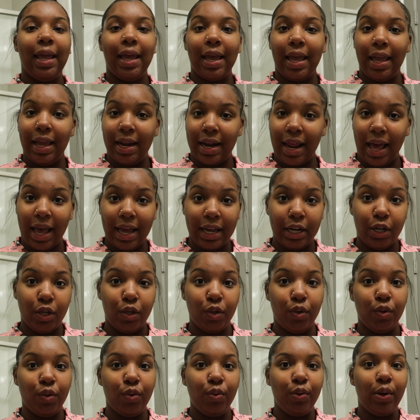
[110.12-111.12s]
And I
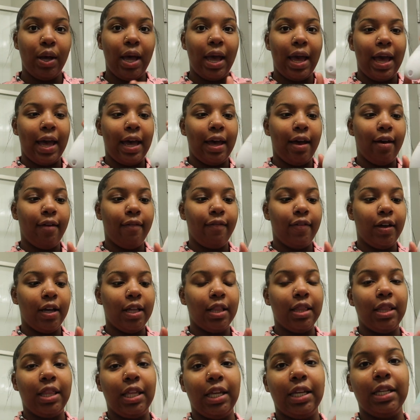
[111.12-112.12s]
do
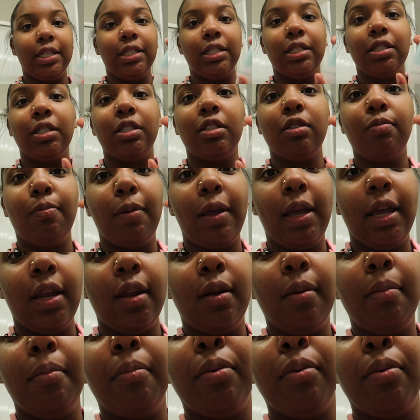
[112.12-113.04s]
have this spin